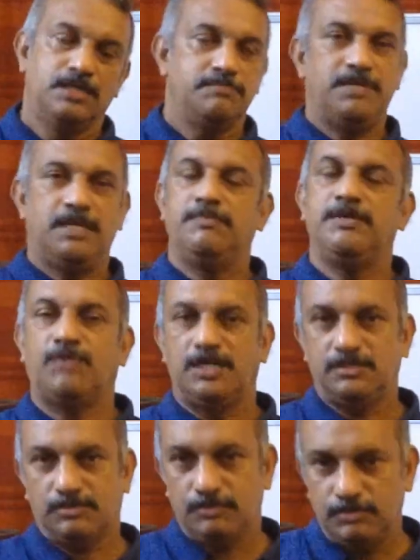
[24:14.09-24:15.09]
maybe
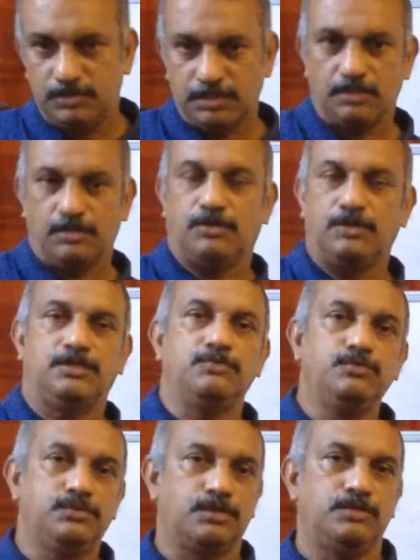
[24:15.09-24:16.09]
one solution or
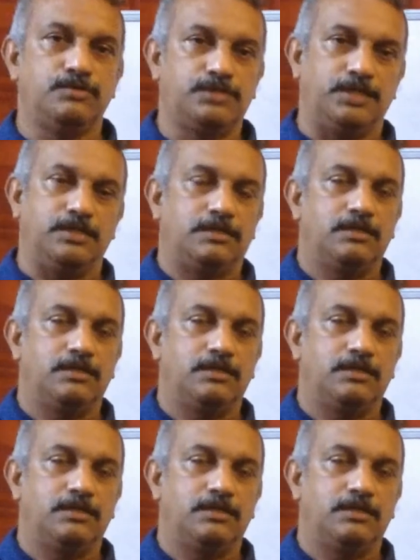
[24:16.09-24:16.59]
two solution.